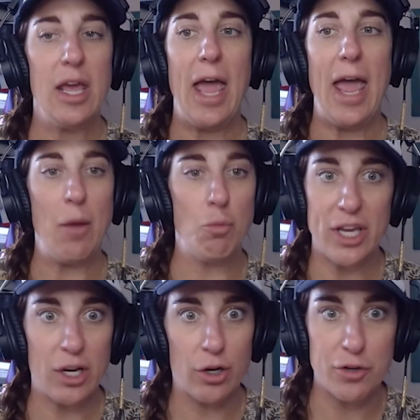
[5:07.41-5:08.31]
And we'll
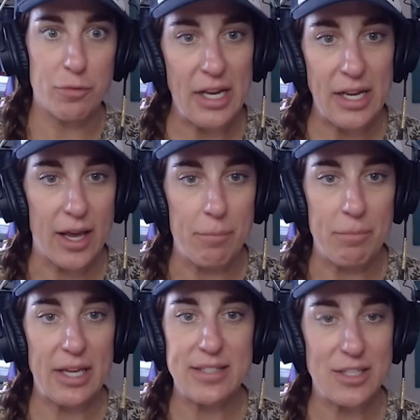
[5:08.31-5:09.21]
get earned media,
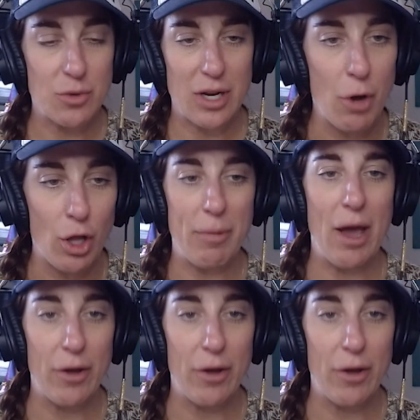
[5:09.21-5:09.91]
because that's what I'm all about.